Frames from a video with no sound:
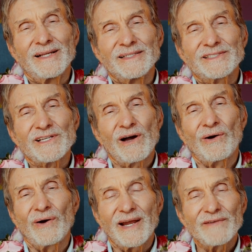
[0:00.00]

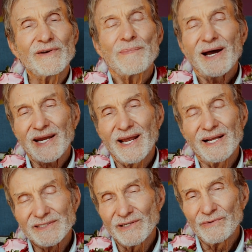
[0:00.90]
So everybody
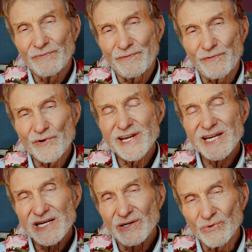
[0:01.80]
has a
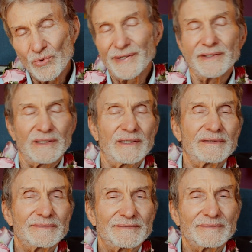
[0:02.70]
free will,
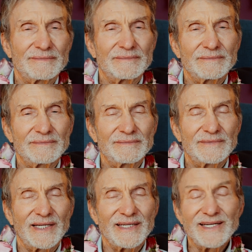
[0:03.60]

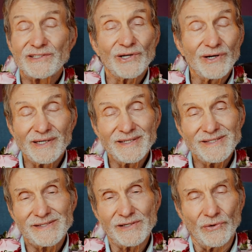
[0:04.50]
eternally
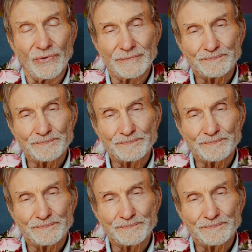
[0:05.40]
so.